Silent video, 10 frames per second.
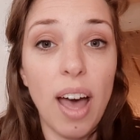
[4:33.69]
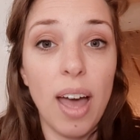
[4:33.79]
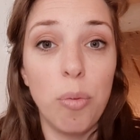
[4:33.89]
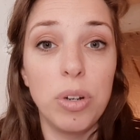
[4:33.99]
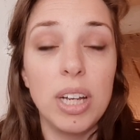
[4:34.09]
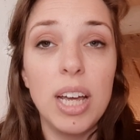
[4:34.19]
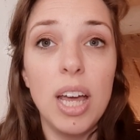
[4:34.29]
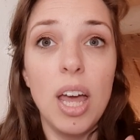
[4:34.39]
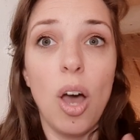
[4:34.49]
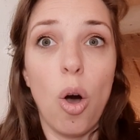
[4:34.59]
I would
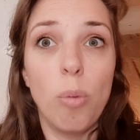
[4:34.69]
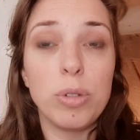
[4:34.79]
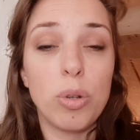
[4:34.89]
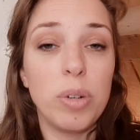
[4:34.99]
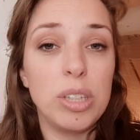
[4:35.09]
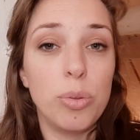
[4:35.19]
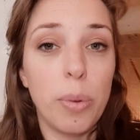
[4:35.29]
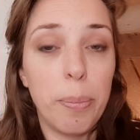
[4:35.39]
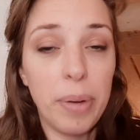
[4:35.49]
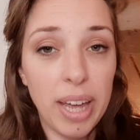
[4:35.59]
almost go into a
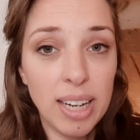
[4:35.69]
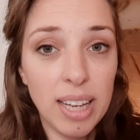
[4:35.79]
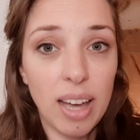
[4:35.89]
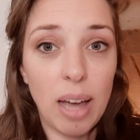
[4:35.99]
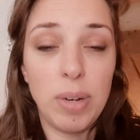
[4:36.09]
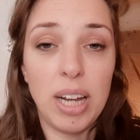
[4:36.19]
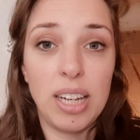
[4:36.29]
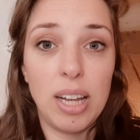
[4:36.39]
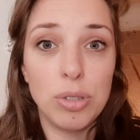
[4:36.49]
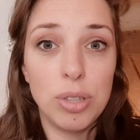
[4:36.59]
panic. I'm not
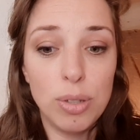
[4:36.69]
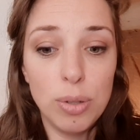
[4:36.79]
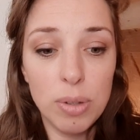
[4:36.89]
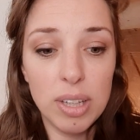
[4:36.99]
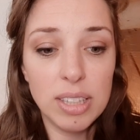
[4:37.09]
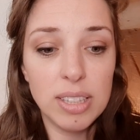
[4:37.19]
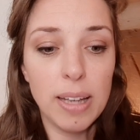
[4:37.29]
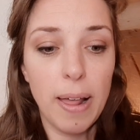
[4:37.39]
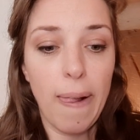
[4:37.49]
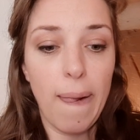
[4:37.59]
allowed to do this.
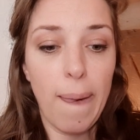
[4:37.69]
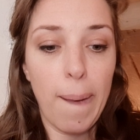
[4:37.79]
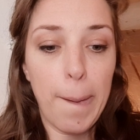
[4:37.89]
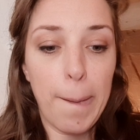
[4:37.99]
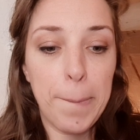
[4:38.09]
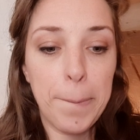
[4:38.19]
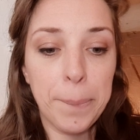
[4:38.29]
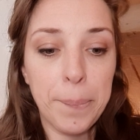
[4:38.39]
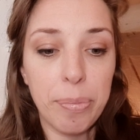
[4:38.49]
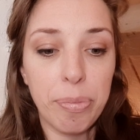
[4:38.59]
Um,